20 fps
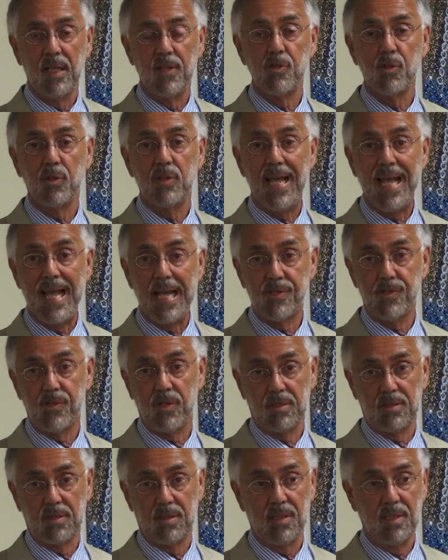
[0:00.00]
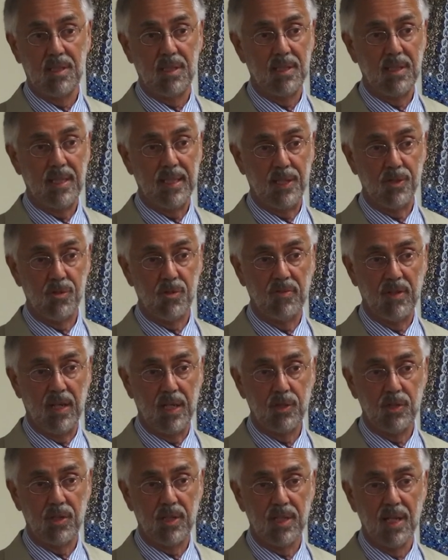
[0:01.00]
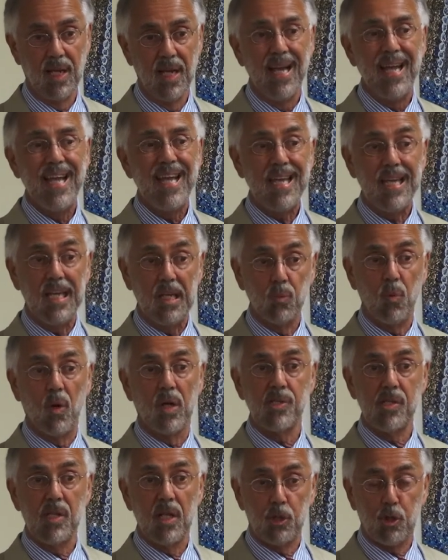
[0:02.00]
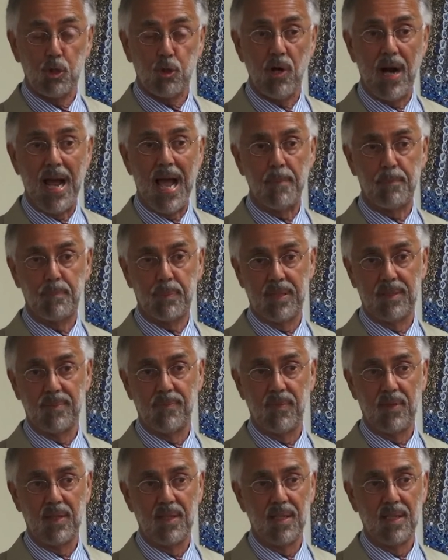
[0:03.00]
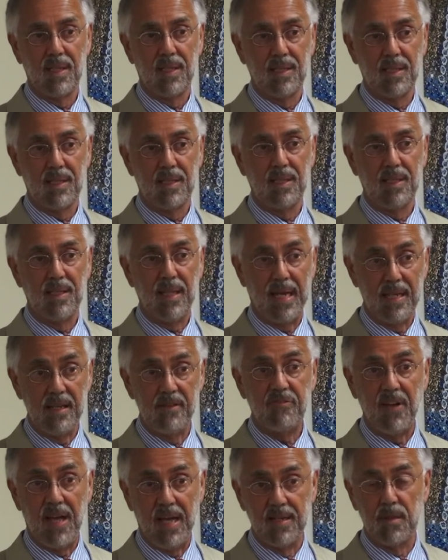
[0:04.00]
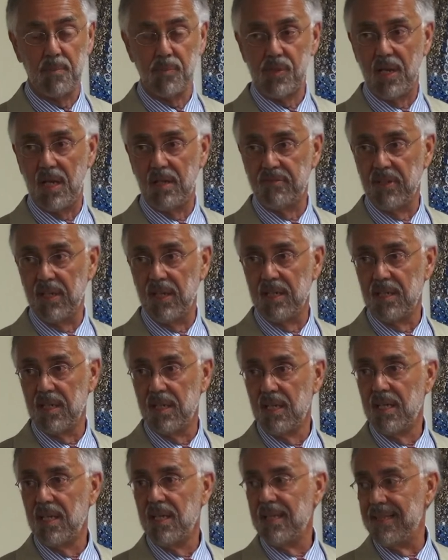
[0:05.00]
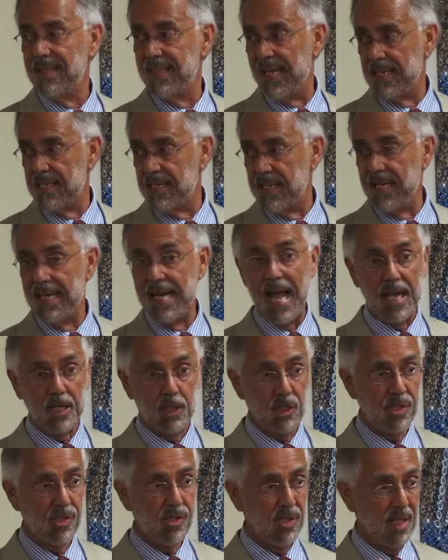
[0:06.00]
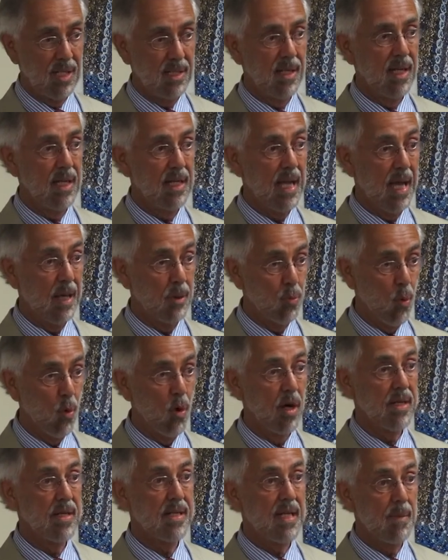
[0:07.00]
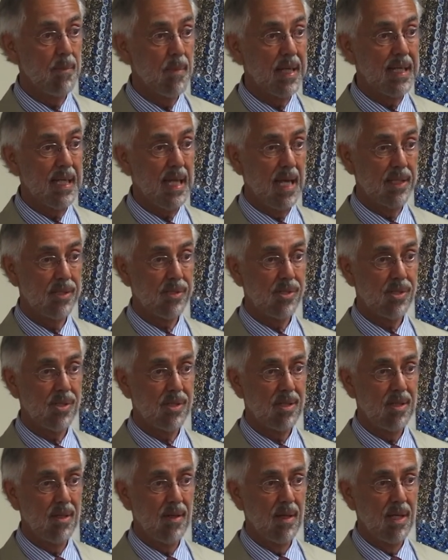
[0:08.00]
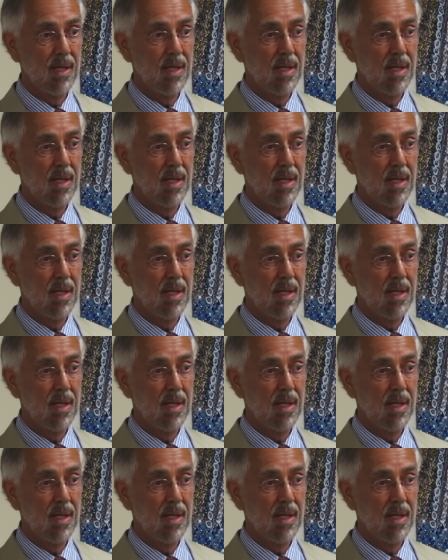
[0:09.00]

than to cancel the intervention. It was the trap that he found himself in that Dean Acheson had warned him against.